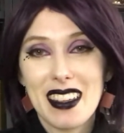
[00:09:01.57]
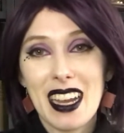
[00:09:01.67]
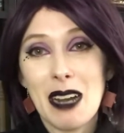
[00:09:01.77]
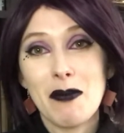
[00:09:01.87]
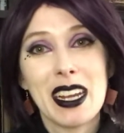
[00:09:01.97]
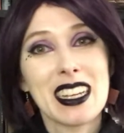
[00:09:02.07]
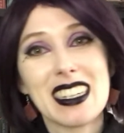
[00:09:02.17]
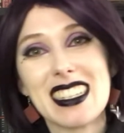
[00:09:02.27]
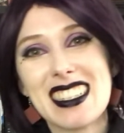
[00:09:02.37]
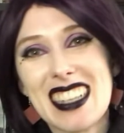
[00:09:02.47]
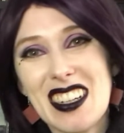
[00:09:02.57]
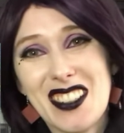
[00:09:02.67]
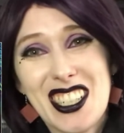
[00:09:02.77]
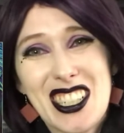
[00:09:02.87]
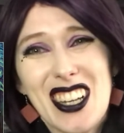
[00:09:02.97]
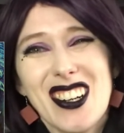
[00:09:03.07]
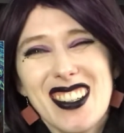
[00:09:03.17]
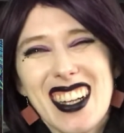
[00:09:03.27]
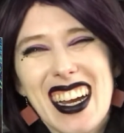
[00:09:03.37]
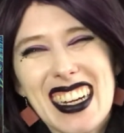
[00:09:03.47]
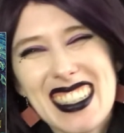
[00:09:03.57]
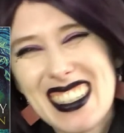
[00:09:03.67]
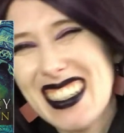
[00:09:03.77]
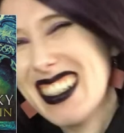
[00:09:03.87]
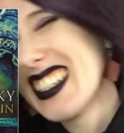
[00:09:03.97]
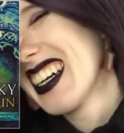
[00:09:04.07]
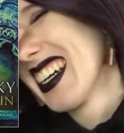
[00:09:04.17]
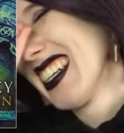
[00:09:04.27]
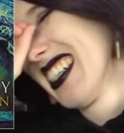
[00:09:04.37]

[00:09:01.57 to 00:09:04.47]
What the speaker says: I'm making it sound so nice, aren't I?